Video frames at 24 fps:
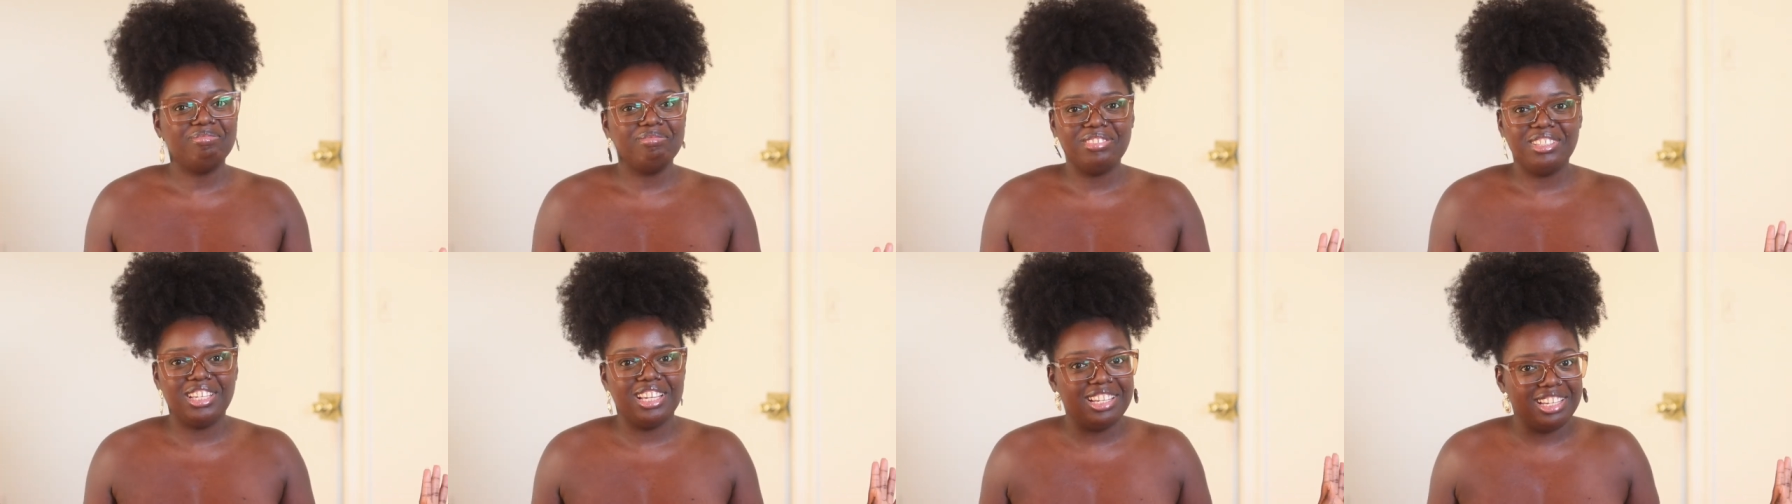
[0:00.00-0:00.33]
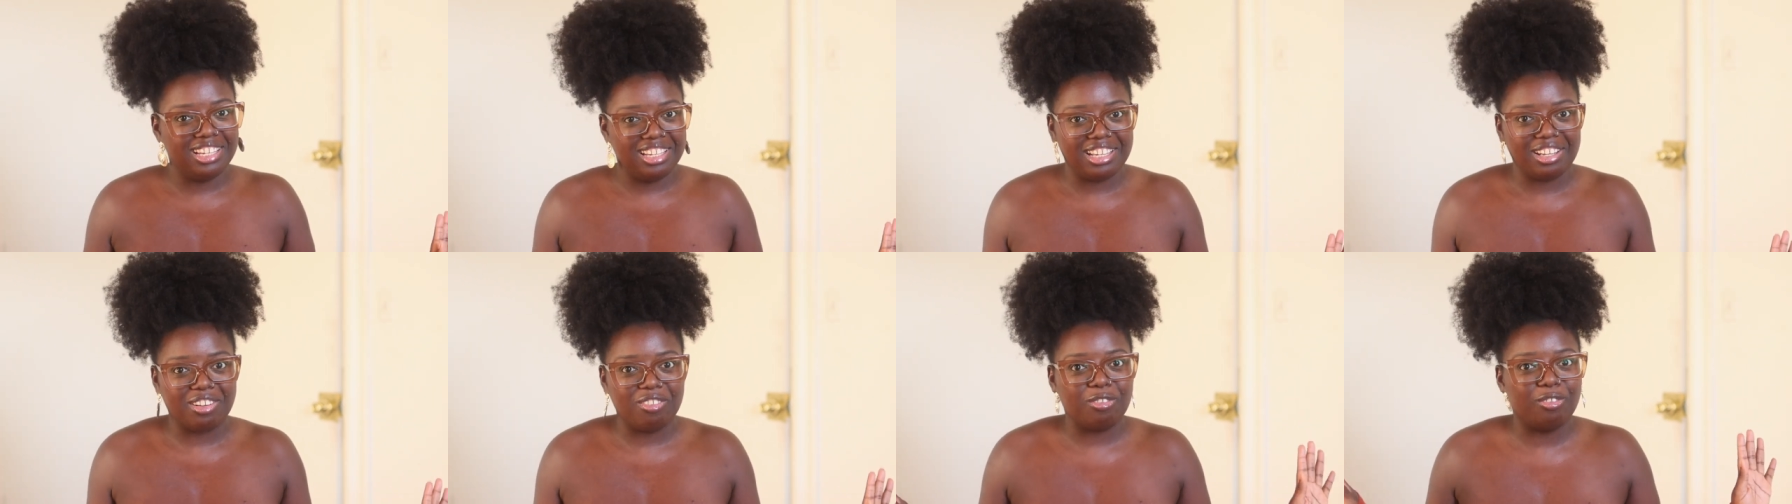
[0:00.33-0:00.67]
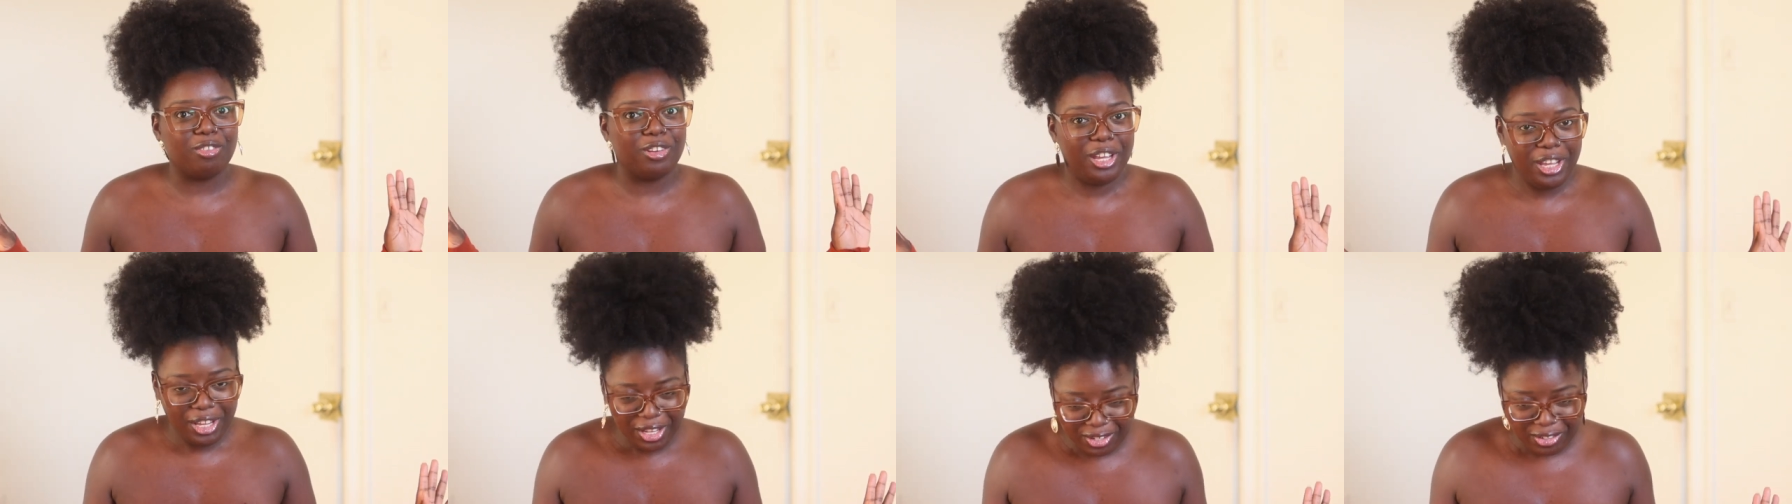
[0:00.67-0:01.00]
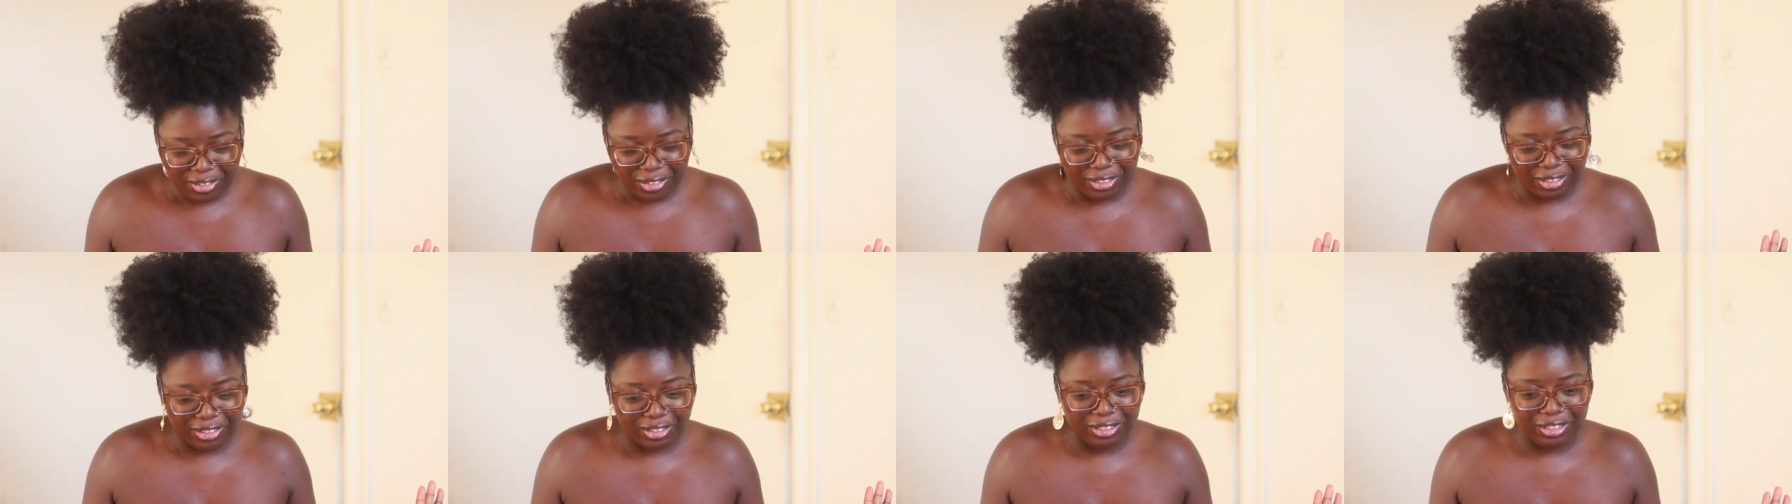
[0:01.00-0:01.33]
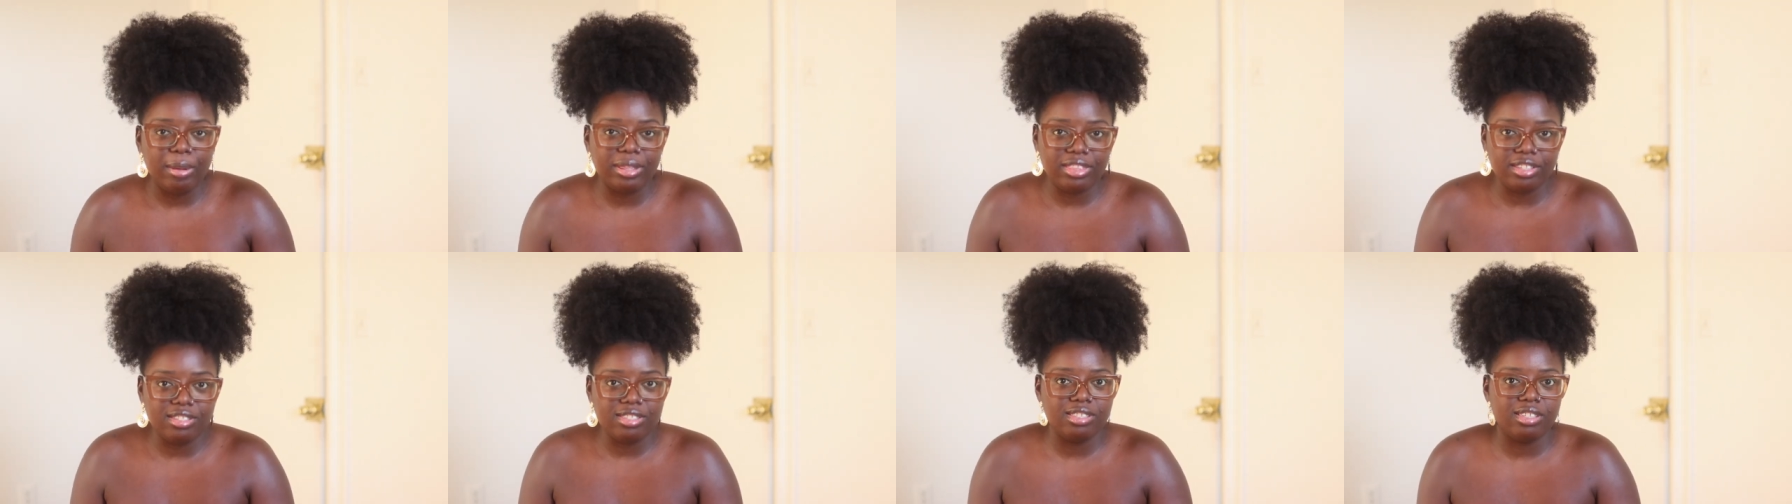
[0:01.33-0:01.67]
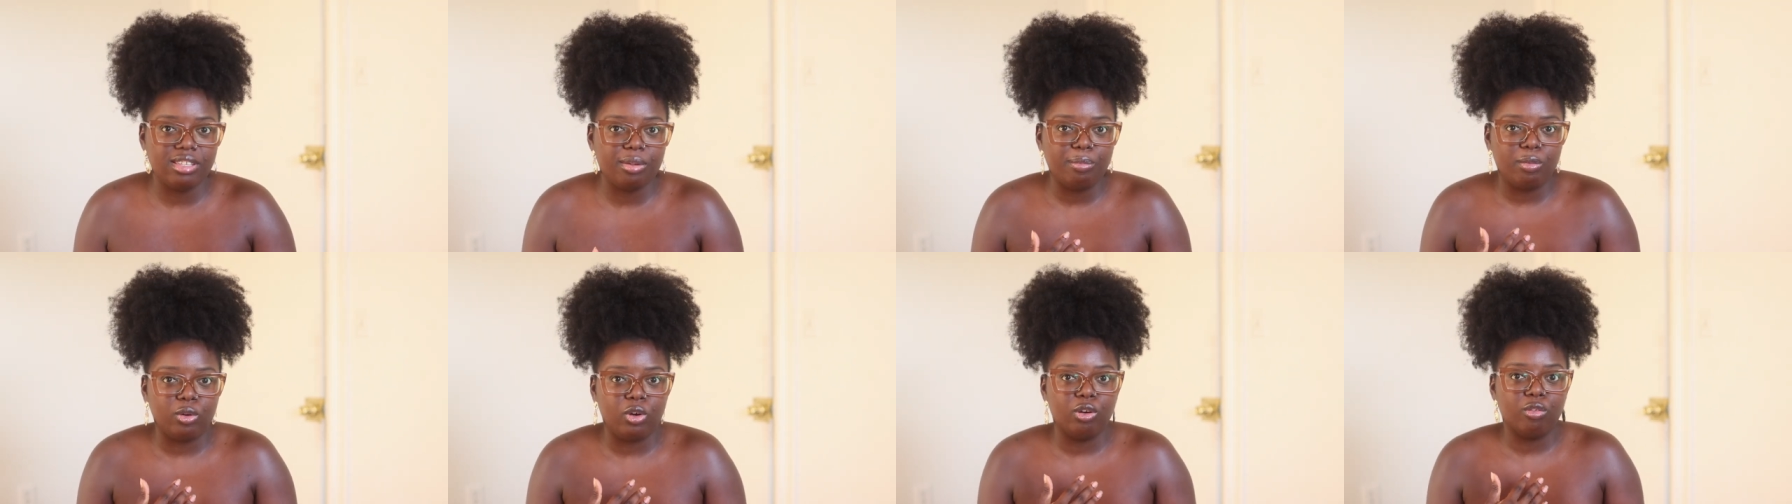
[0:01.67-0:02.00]
you look regal. But this is
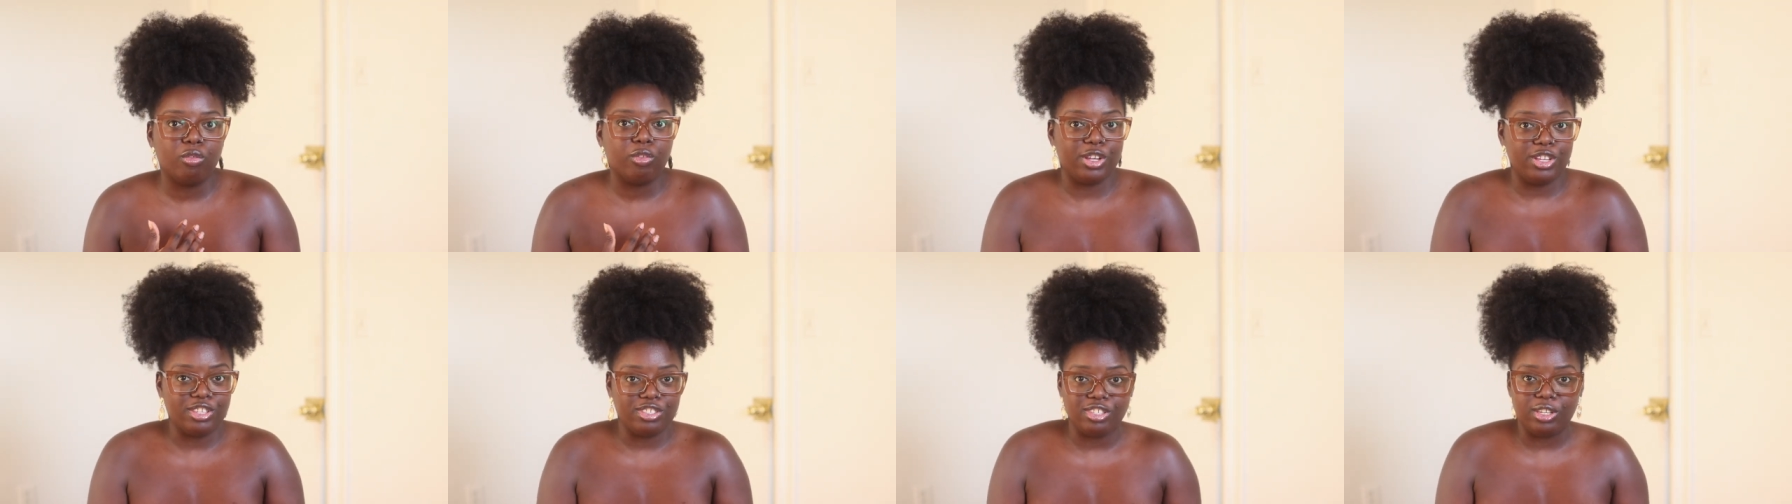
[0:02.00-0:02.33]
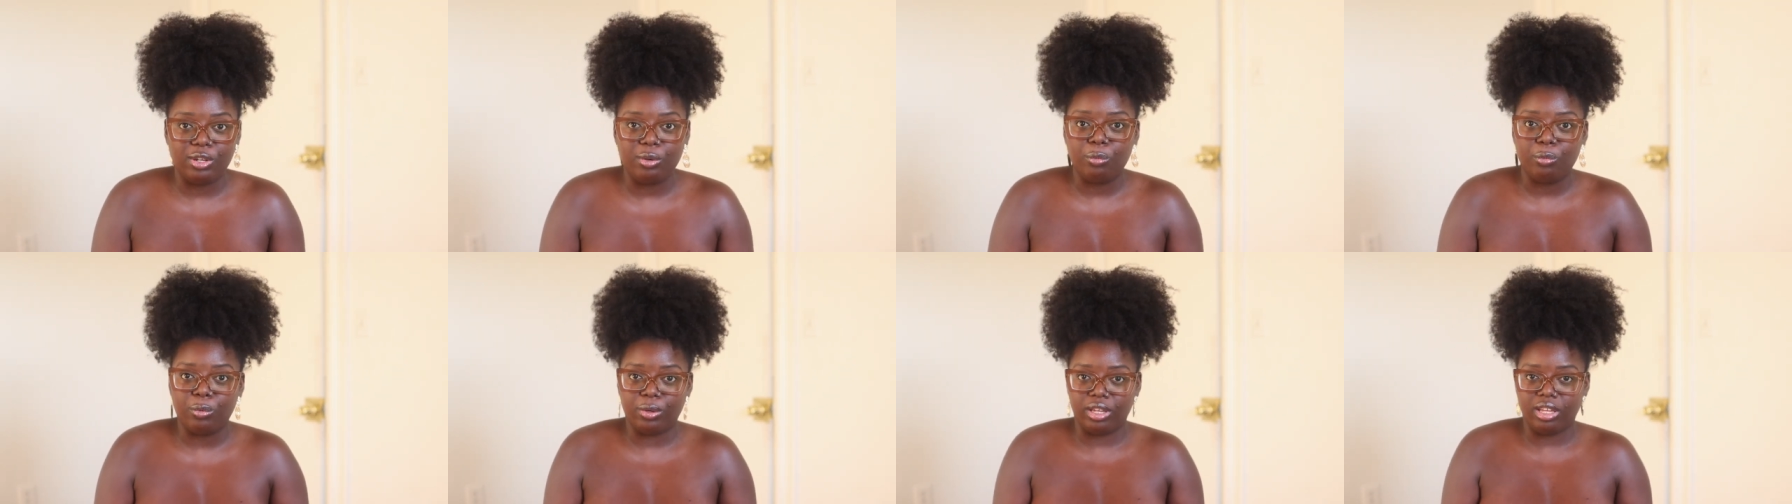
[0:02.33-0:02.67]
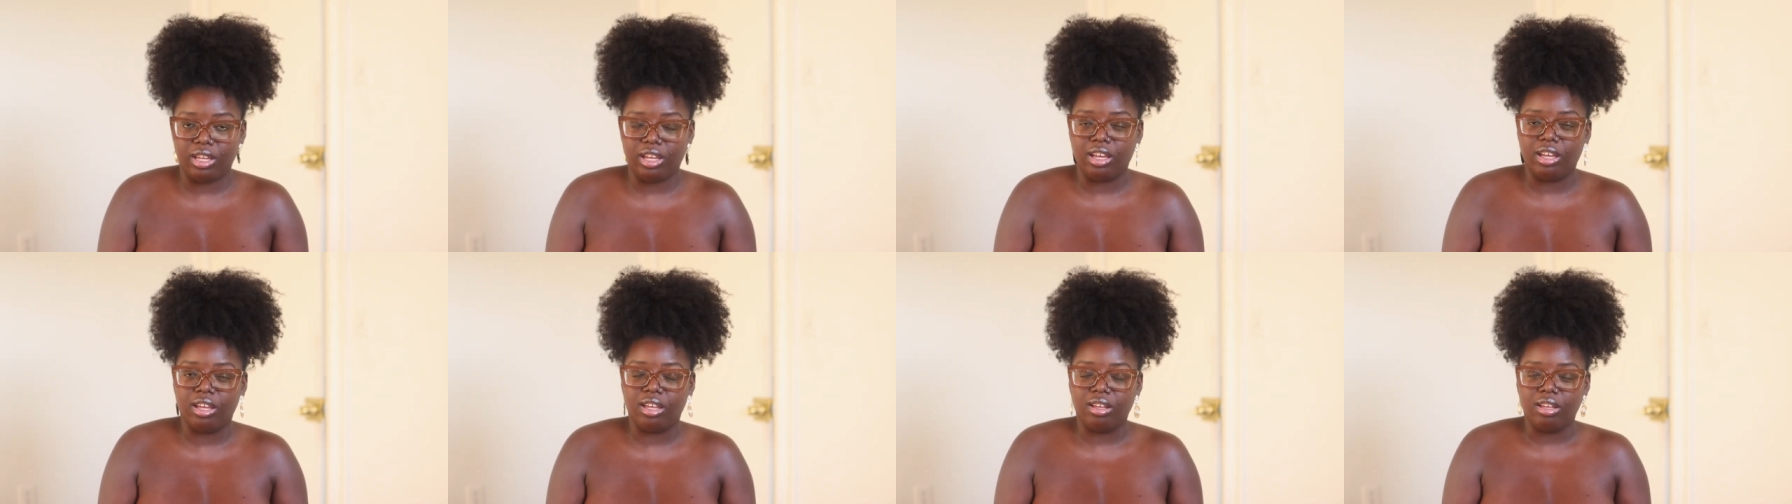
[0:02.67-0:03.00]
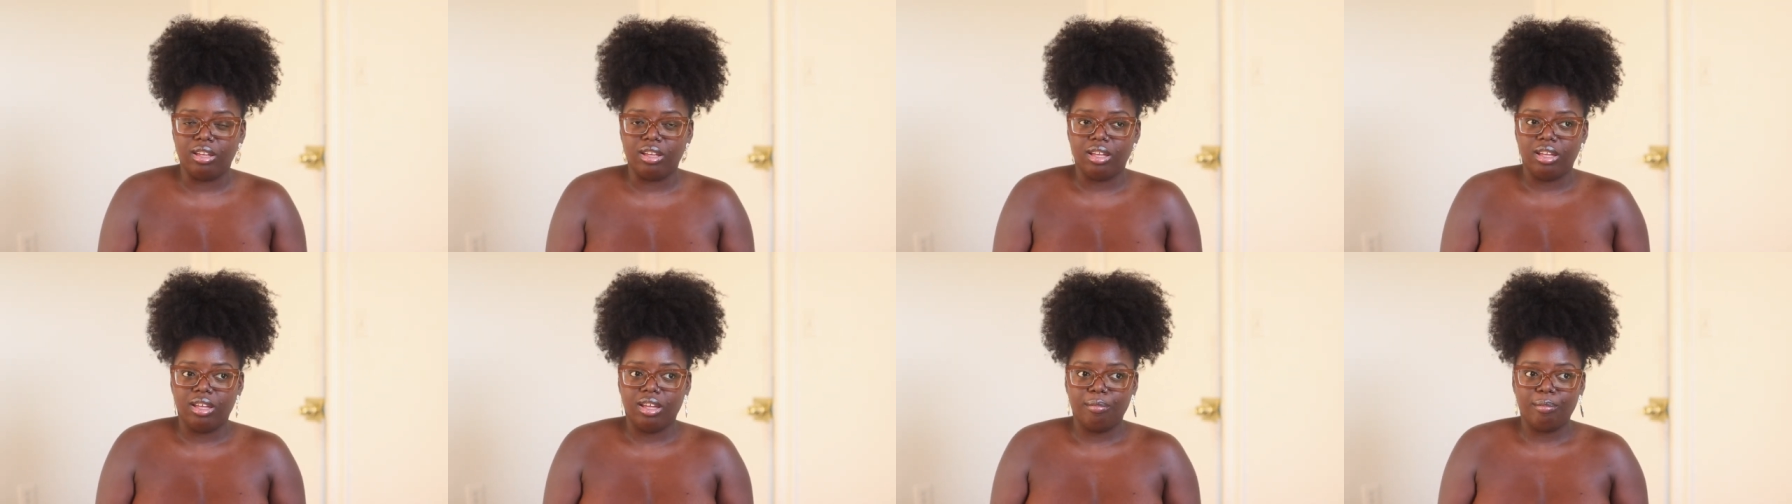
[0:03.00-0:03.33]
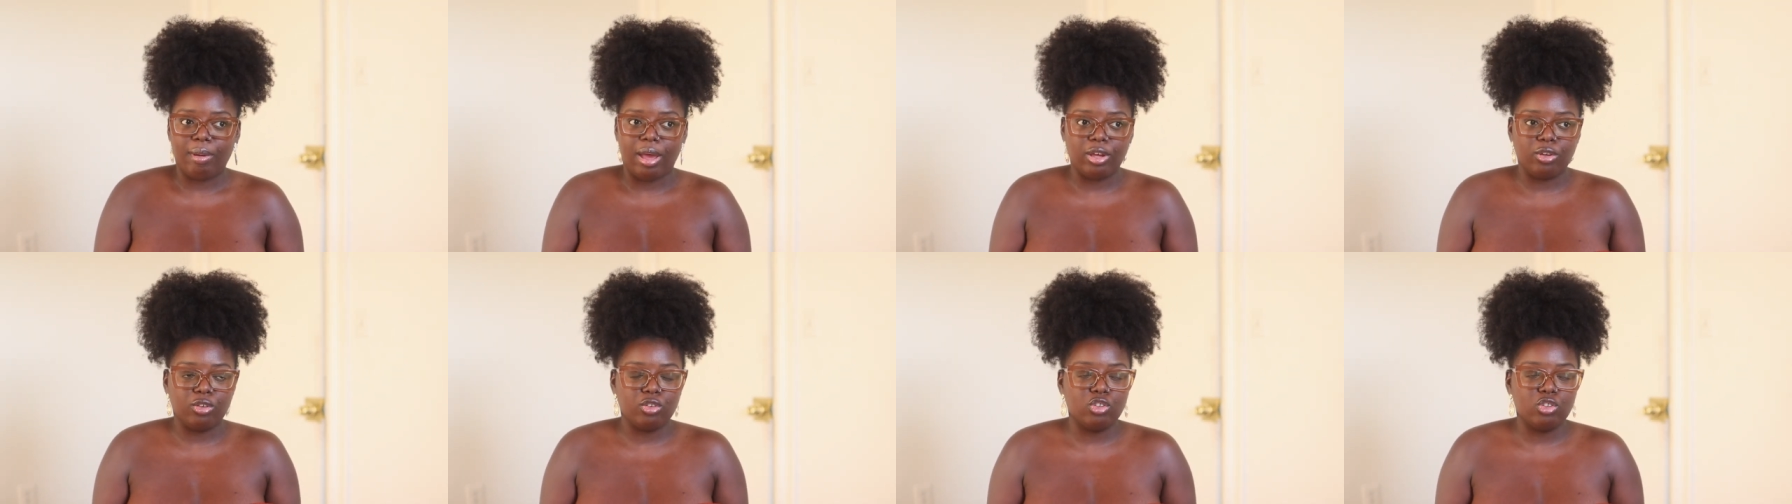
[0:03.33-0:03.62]
a more recent wig by